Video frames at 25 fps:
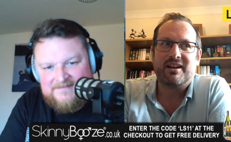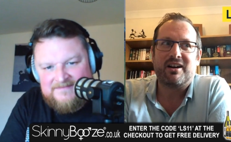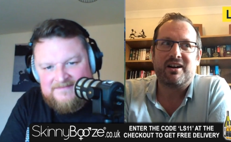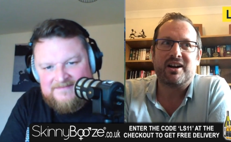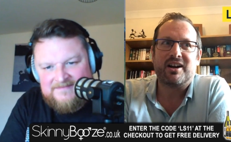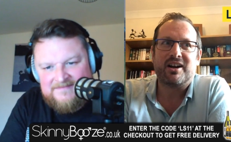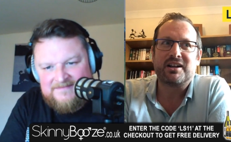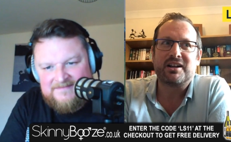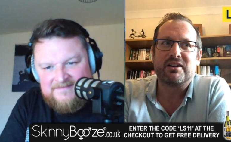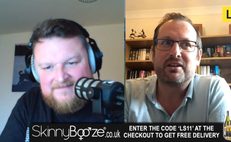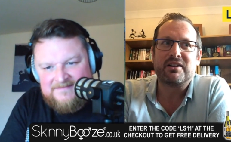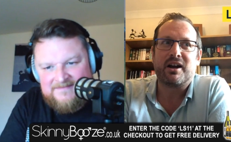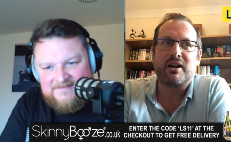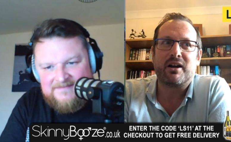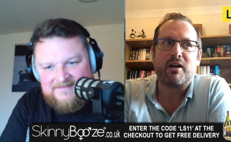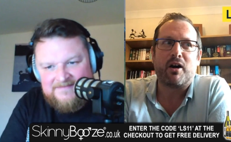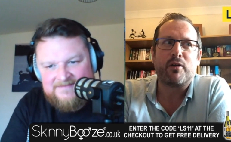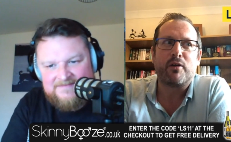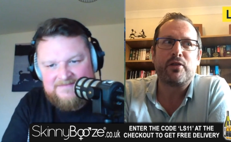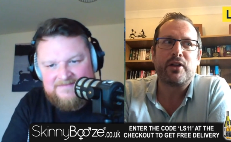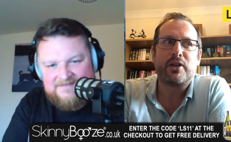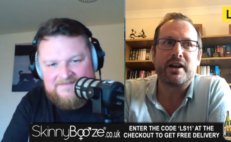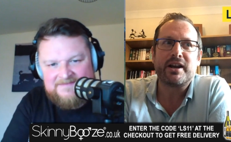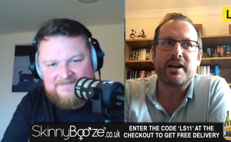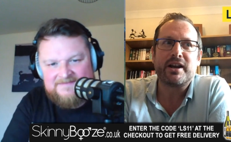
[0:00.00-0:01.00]
Speaker 1: I don't. I
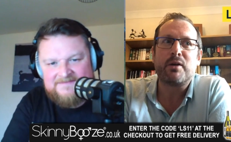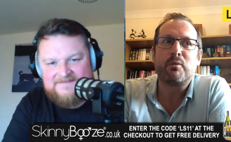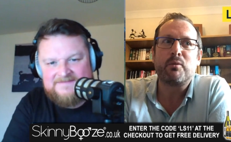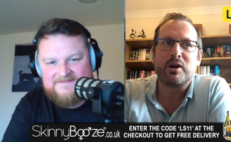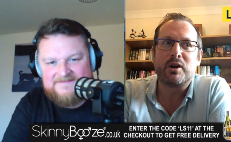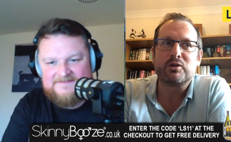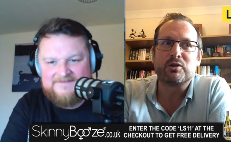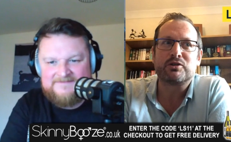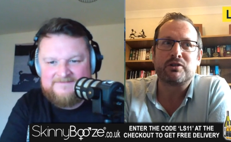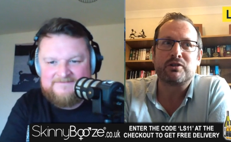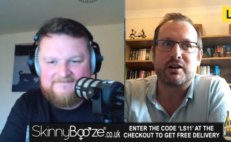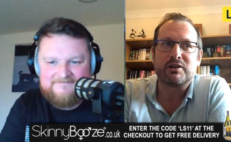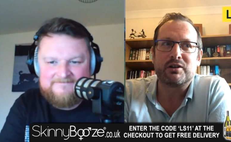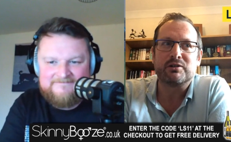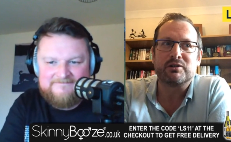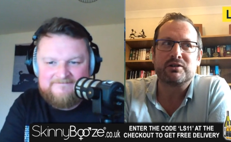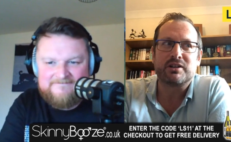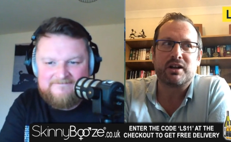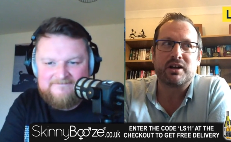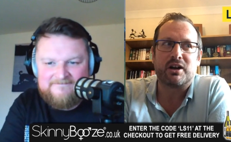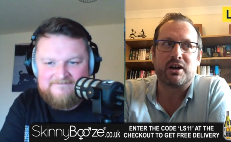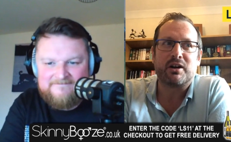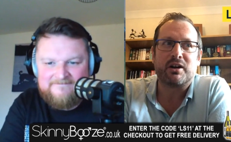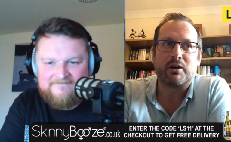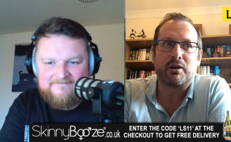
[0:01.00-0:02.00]
think they will struggle to
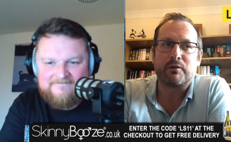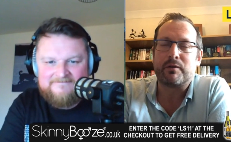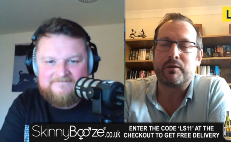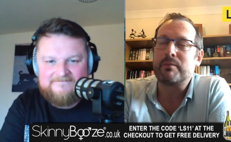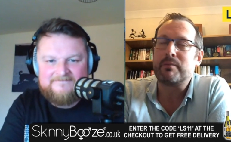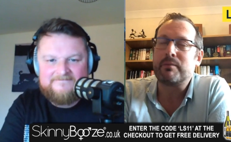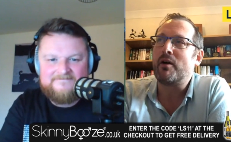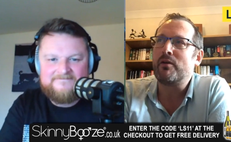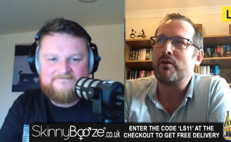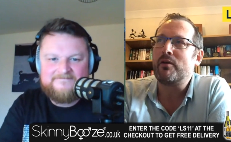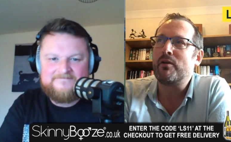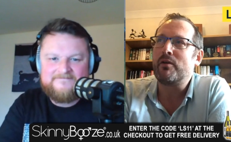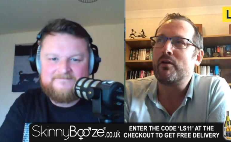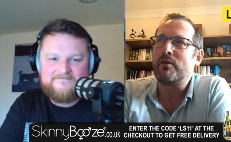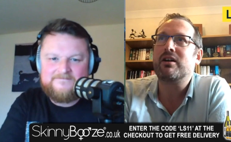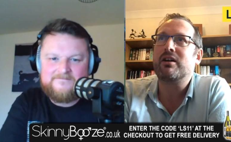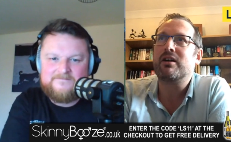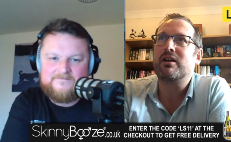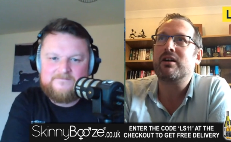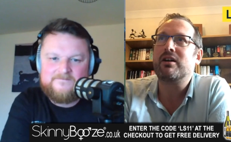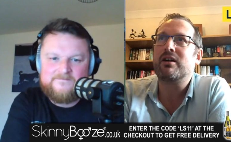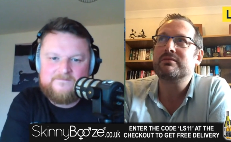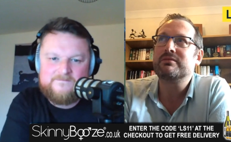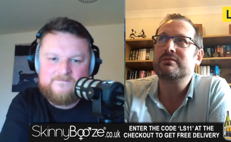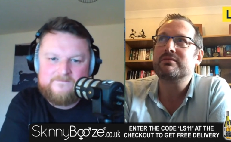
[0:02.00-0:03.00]
hold hold of him. I think
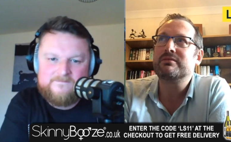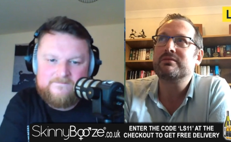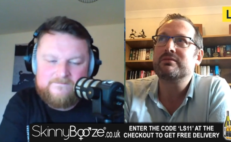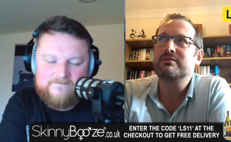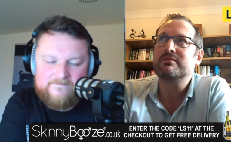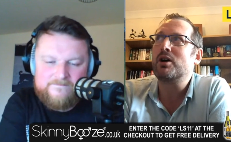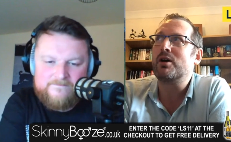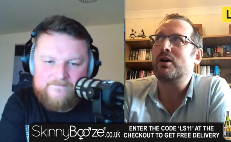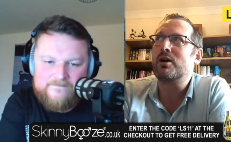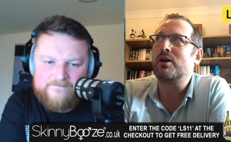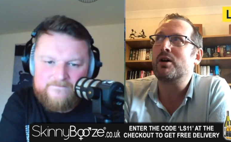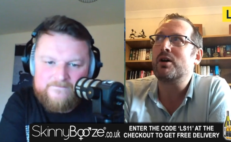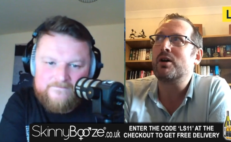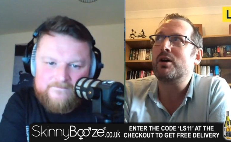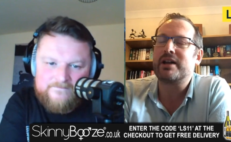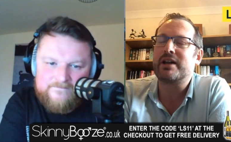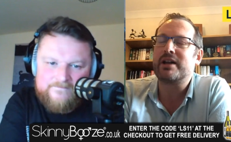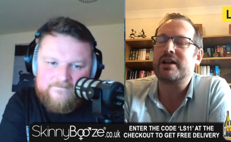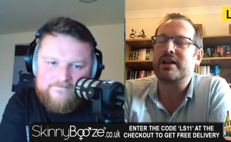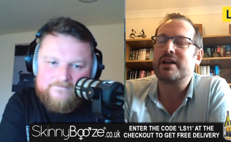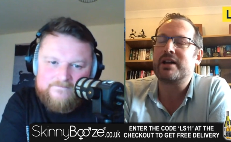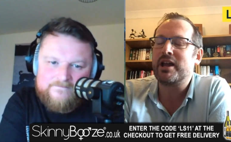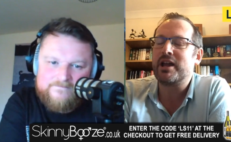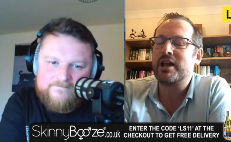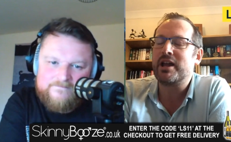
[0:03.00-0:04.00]
I, I'm confident they
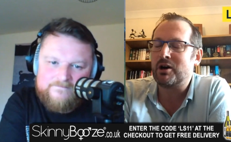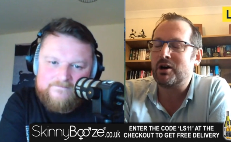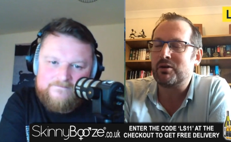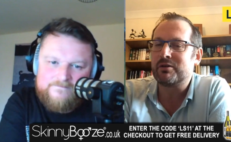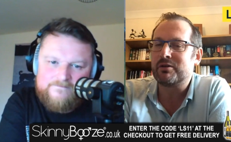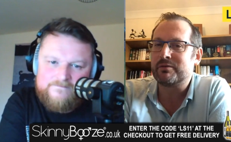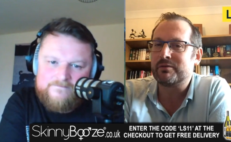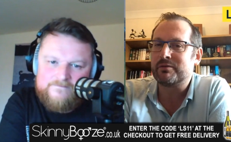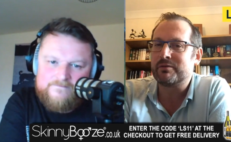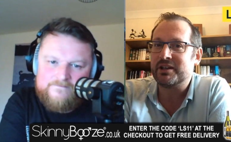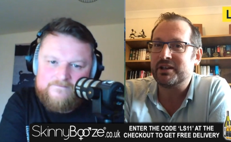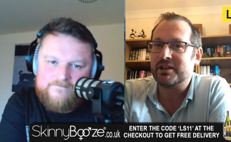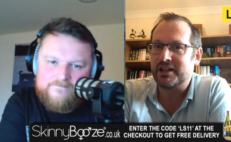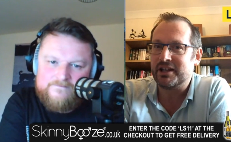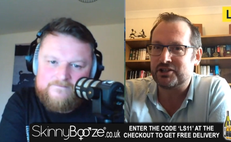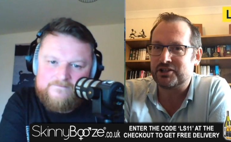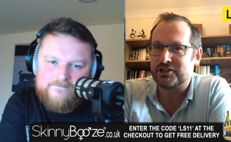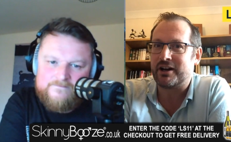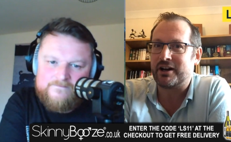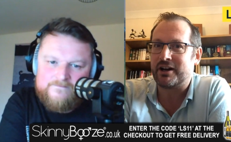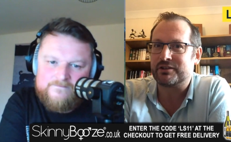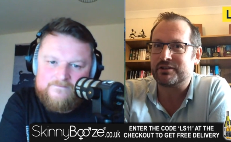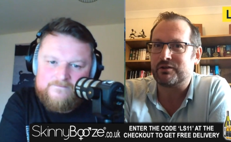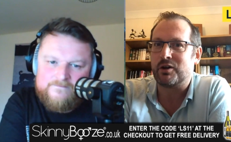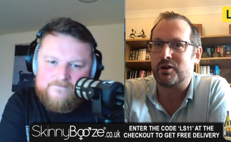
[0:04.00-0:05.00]
will keep hold of him in this
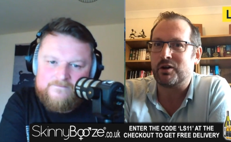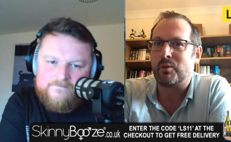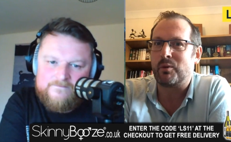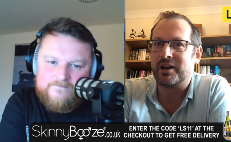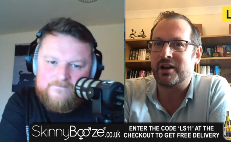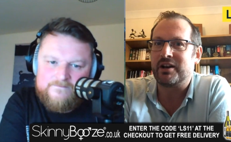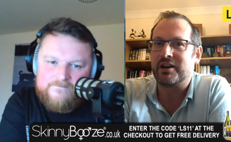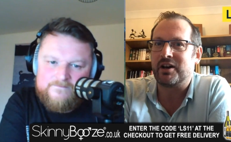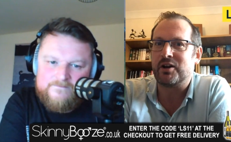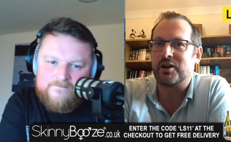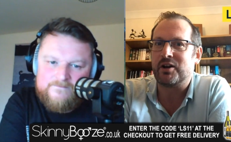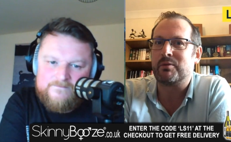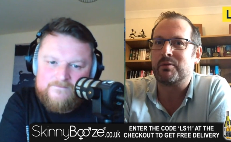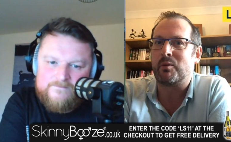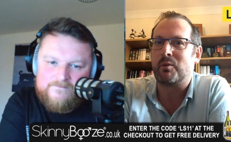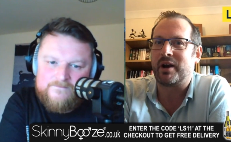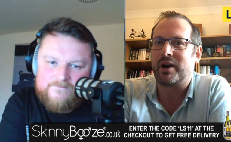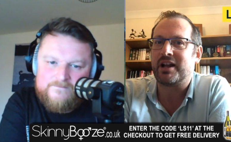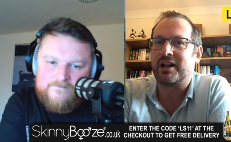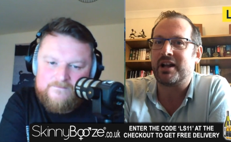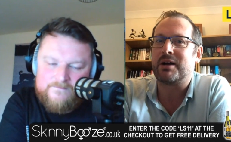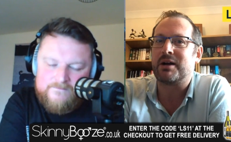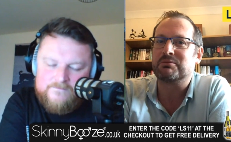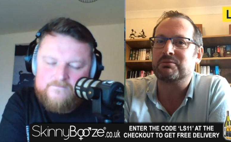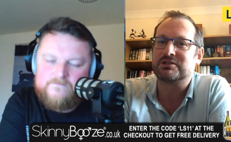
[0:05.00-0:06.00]
transfer window. But when
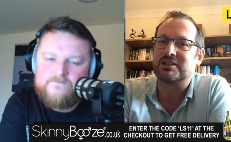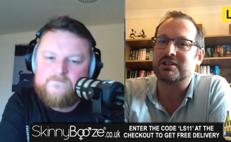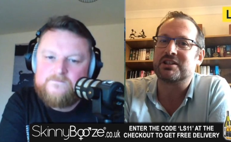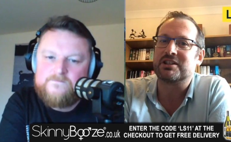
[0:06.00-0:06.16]
it comes to the